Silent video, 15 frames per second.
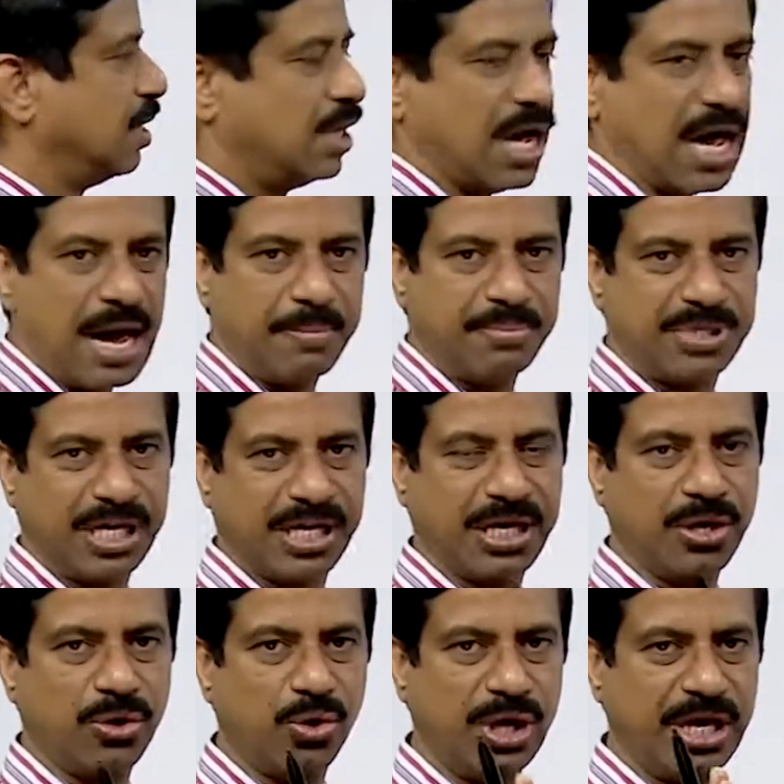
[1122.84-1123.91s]
I am
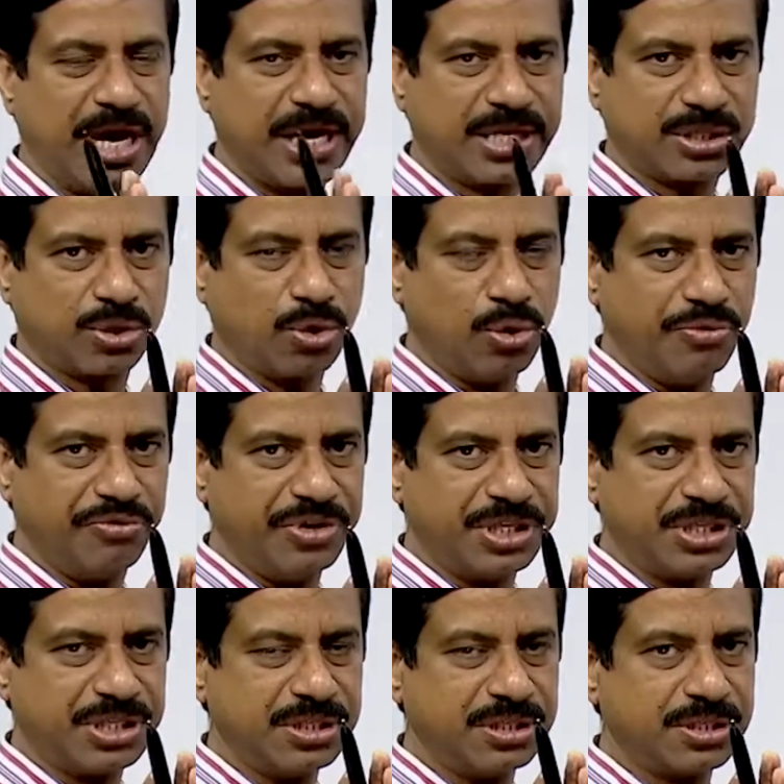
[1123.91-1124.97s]
checking only x
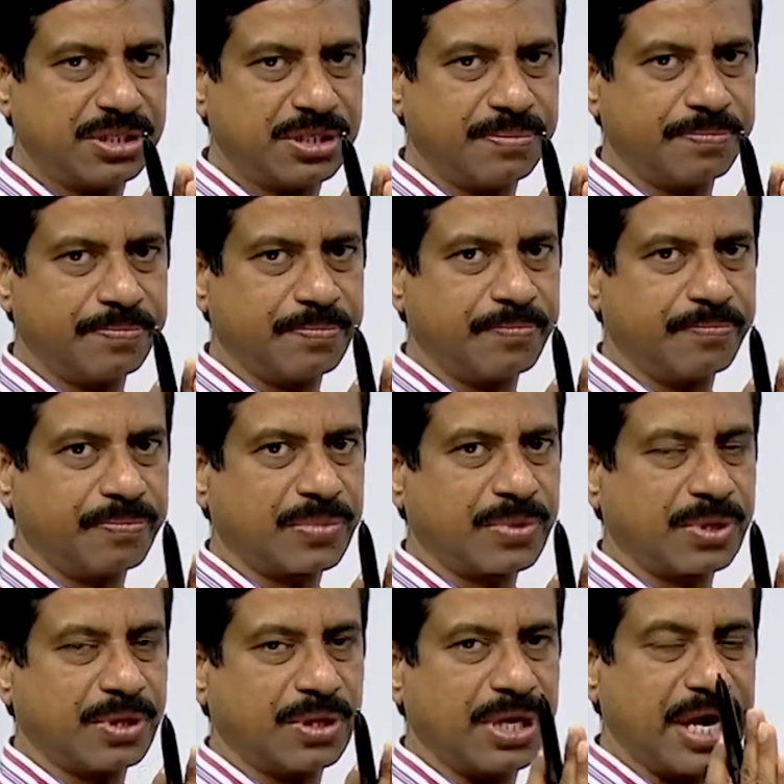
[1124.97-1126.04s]
coefficients,
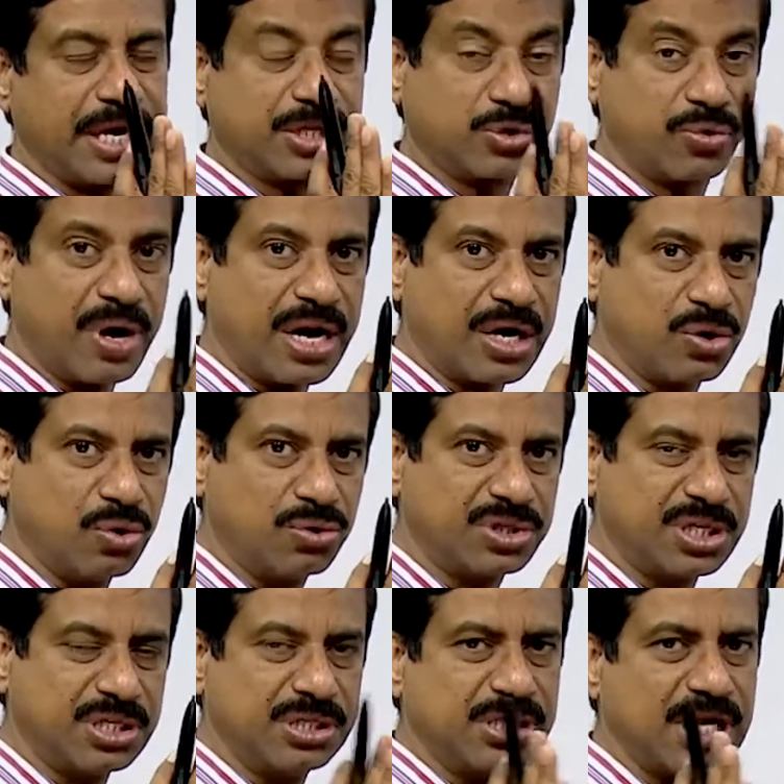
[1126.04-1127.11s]
x square
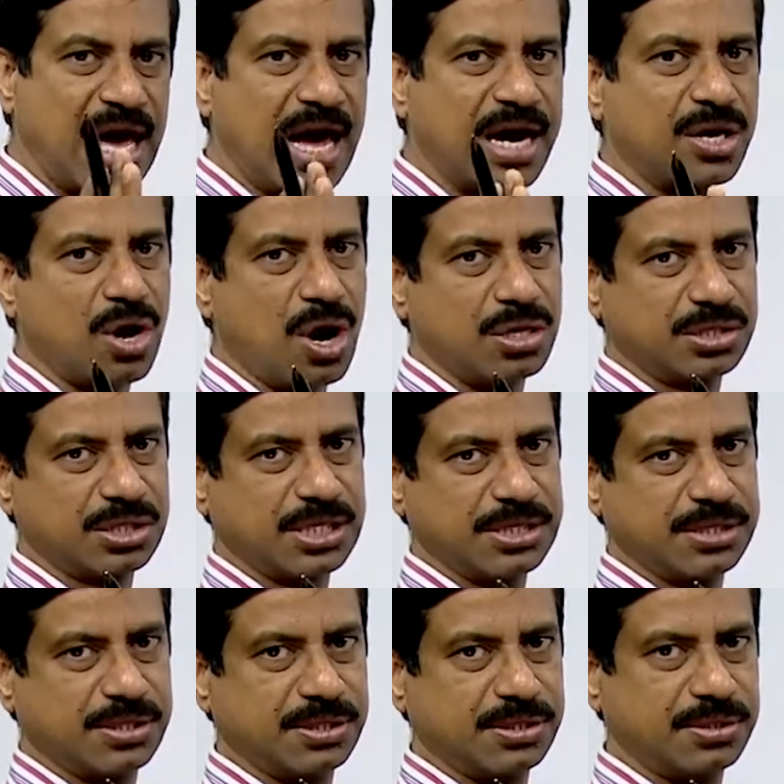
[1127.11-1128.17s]
quotients and
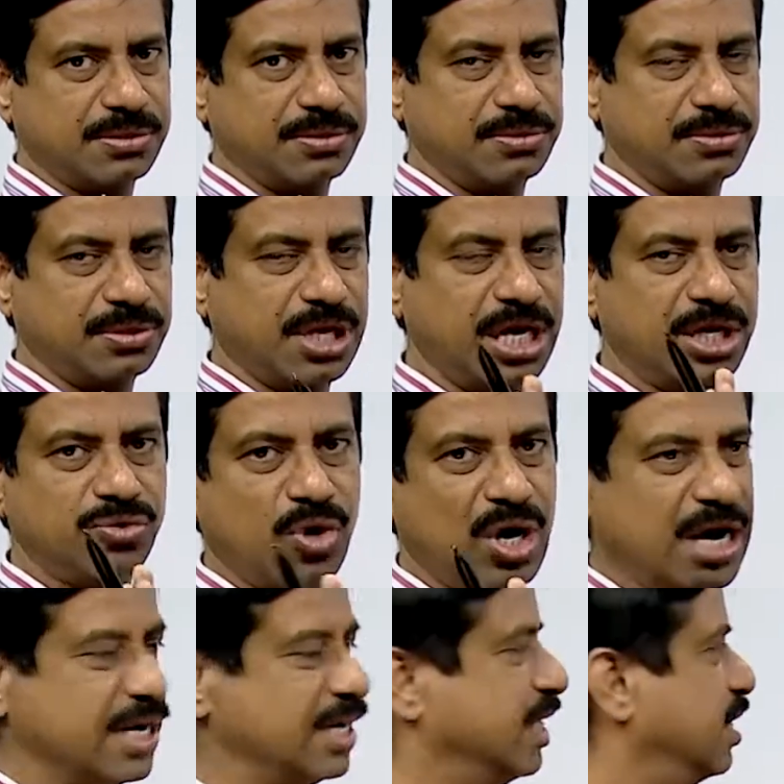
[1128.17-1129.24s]
constants. That is what
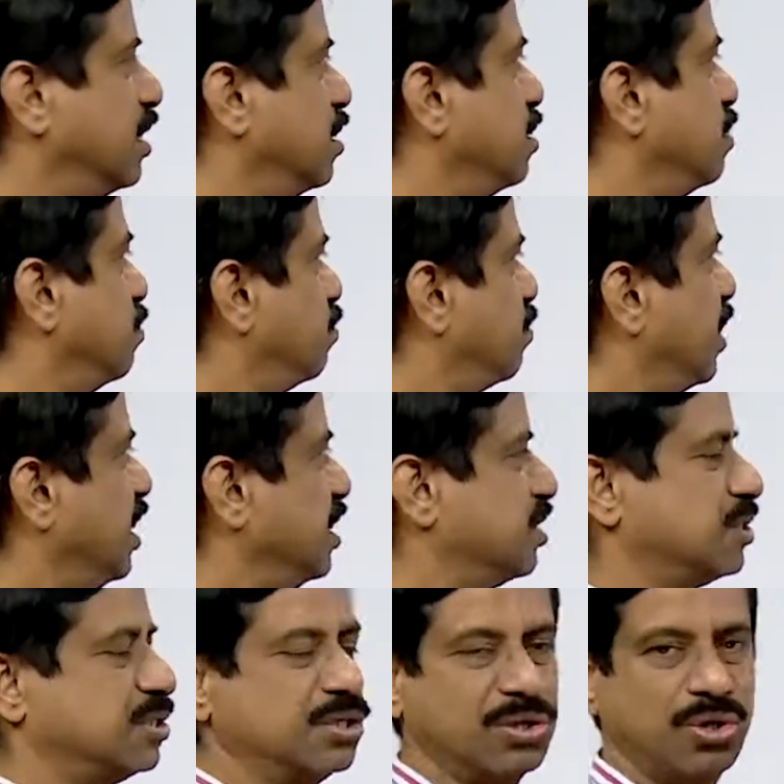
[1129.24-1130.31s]
I did.
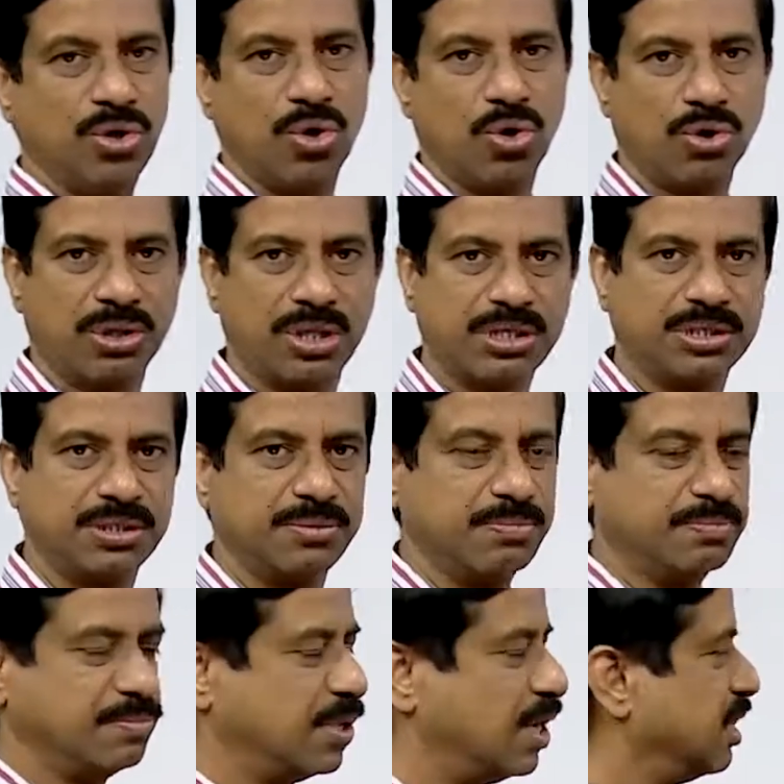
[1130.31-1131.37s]
Please note this.
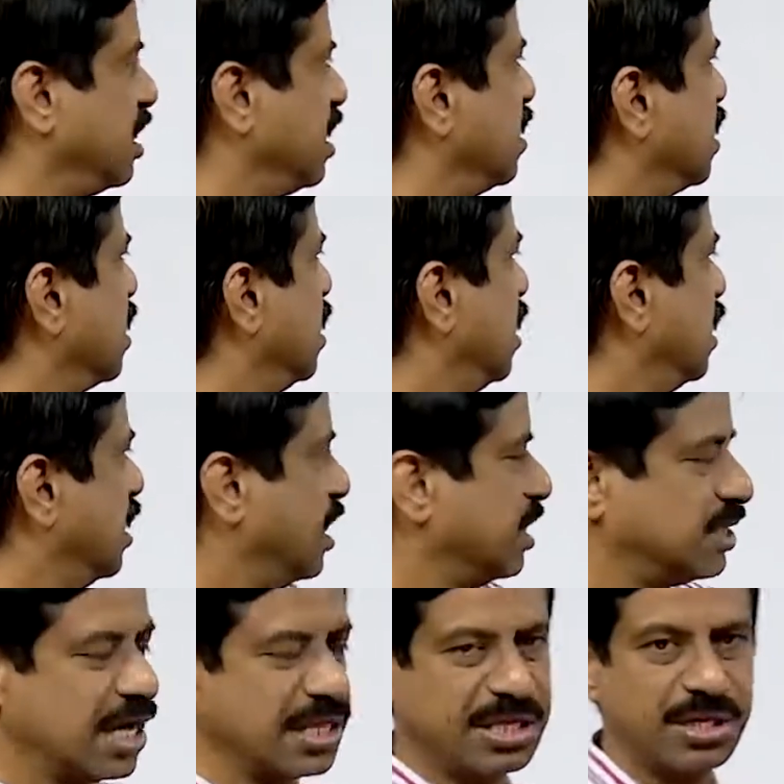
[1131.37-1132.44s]
I think there is
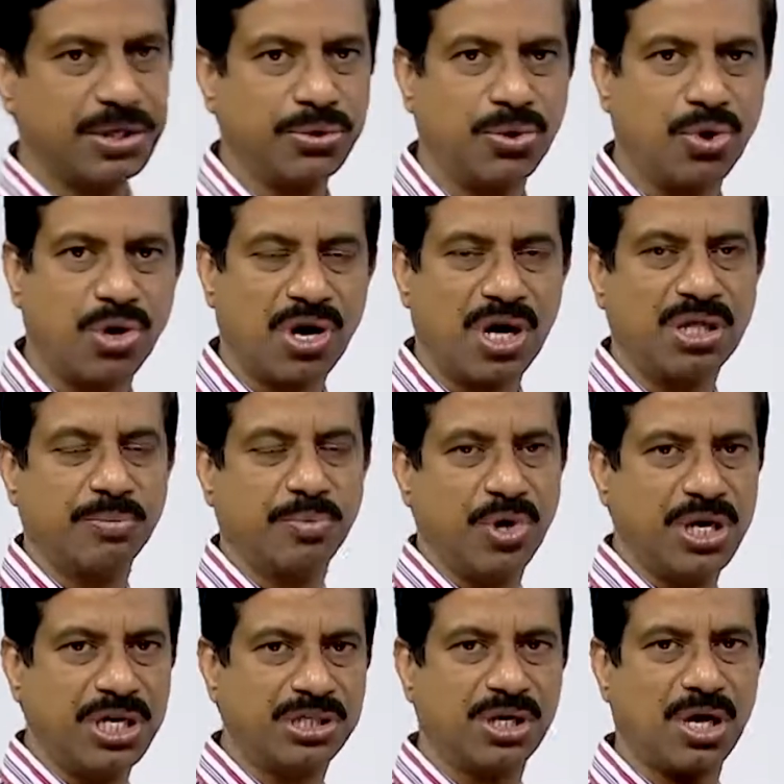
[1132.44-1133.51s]
nothing to note on the
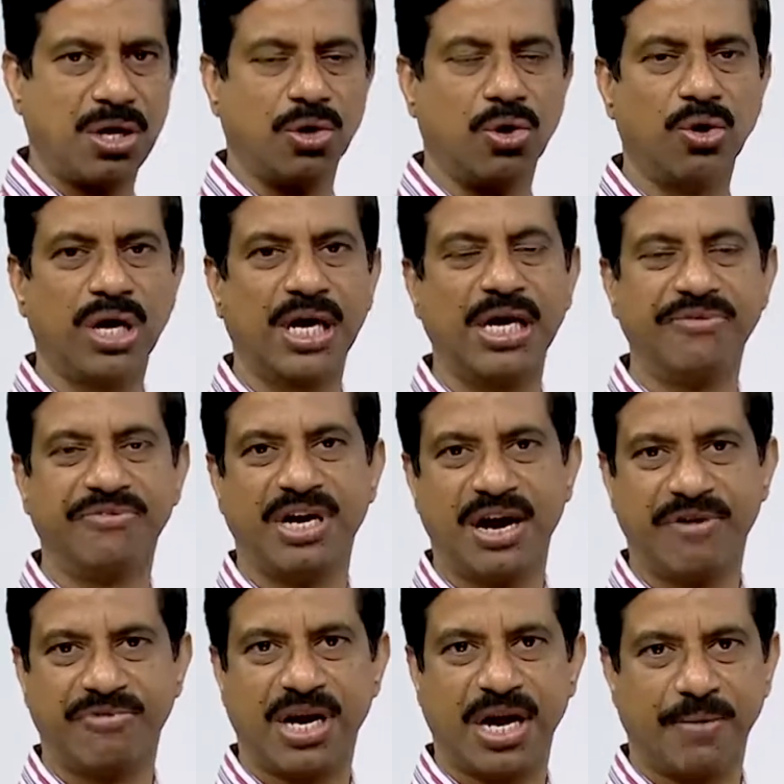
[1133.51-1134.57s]
board. It's all orally we
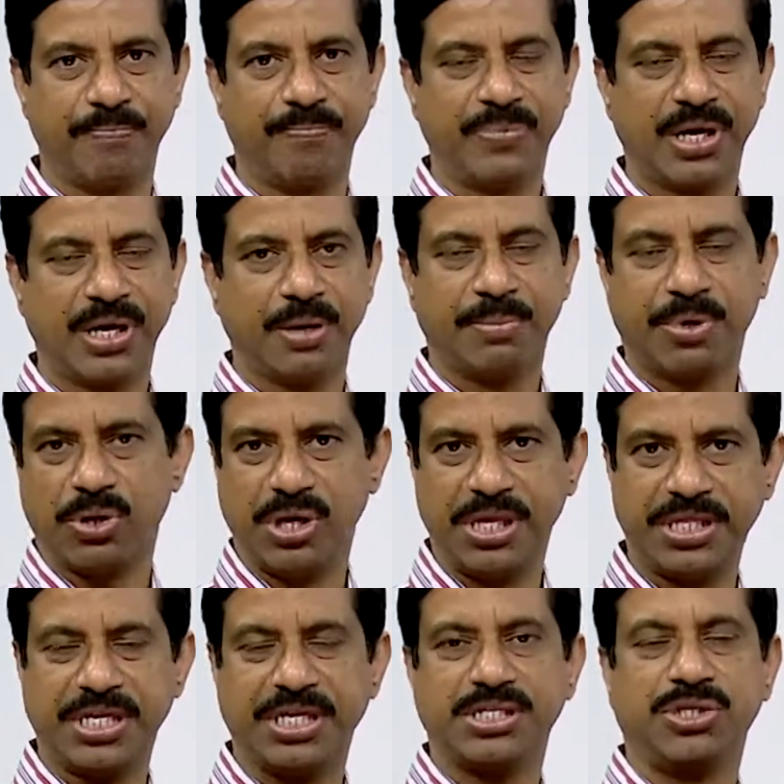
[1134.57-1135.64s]
have done. But only
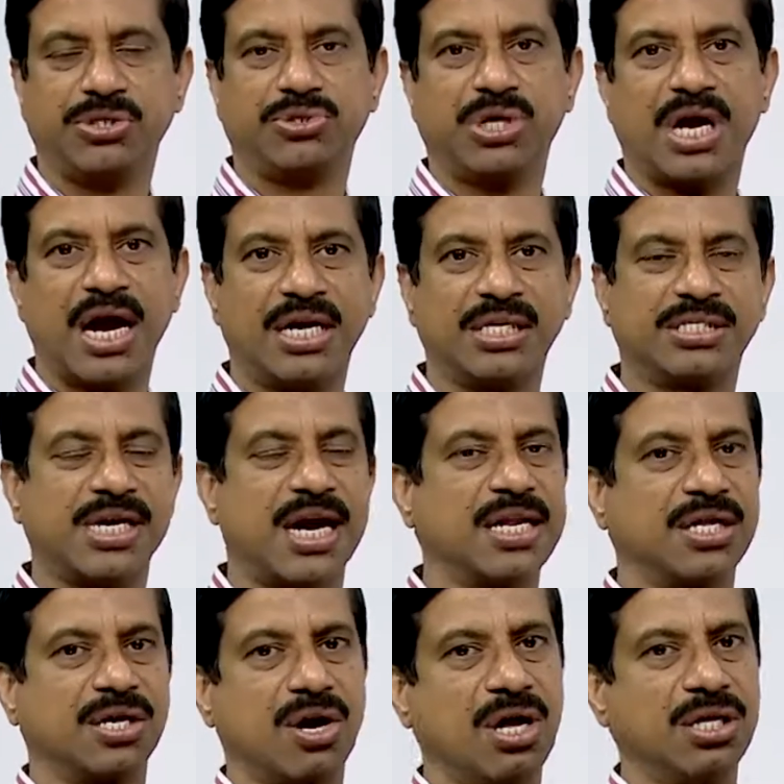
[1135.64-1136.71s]
thing is you should understand
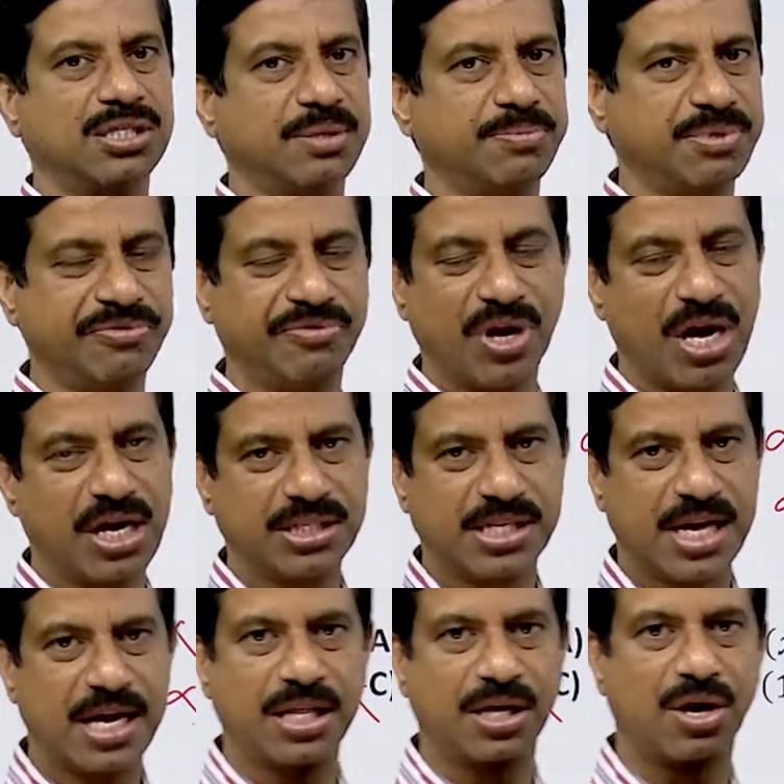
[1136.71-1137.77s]
the concepts. If you
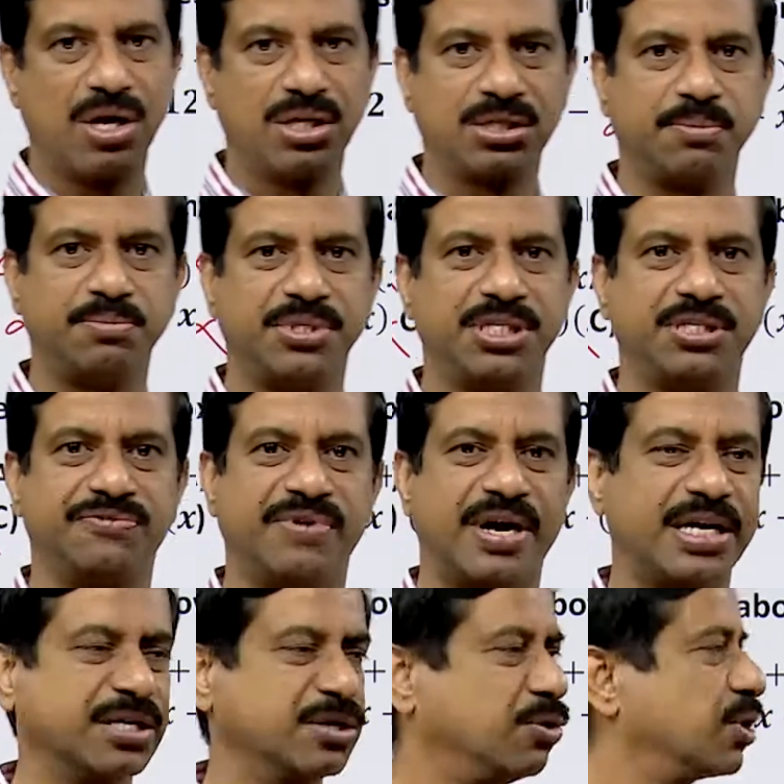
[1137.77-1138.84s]
understand the concepts, it's
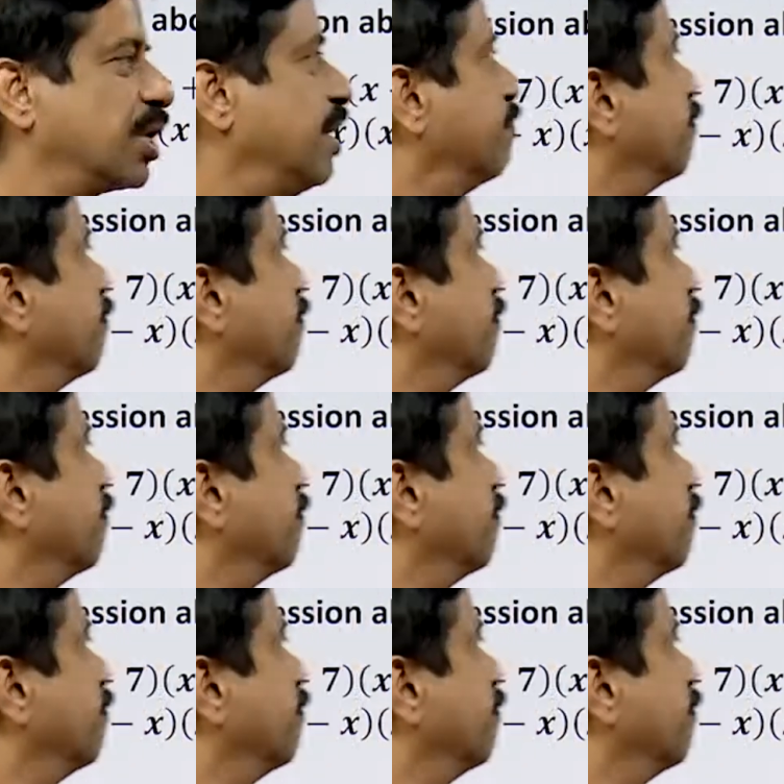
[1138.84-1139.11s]
fine. Okay.